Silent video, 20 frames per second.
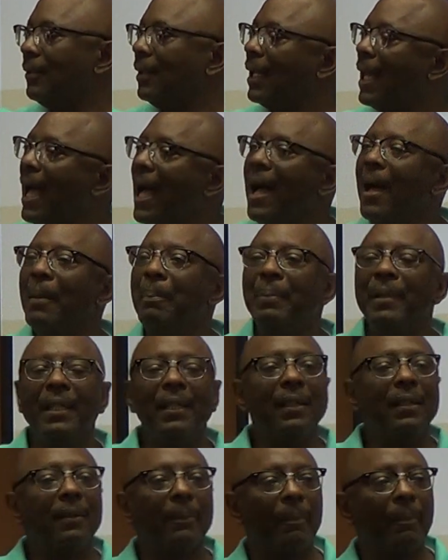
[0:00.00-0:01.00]
Well, I'll be.
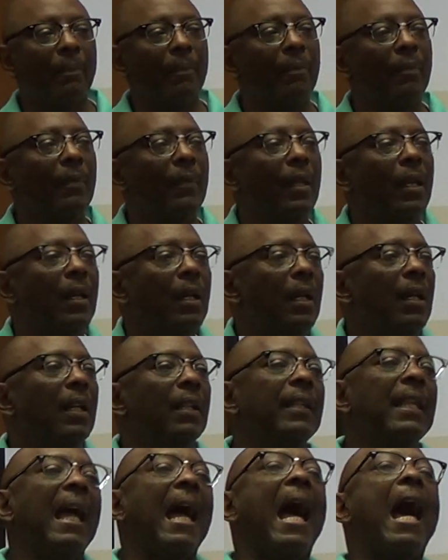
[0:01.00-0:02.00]

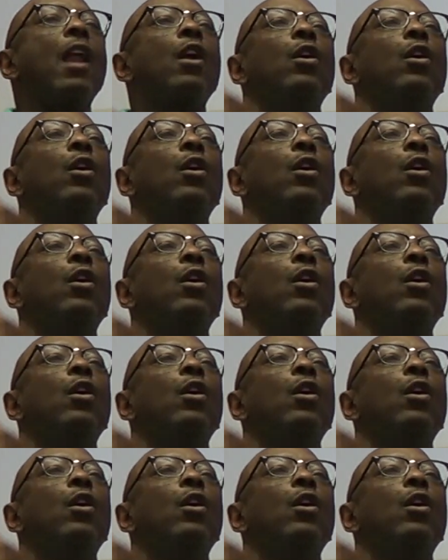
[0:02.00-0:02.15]
That I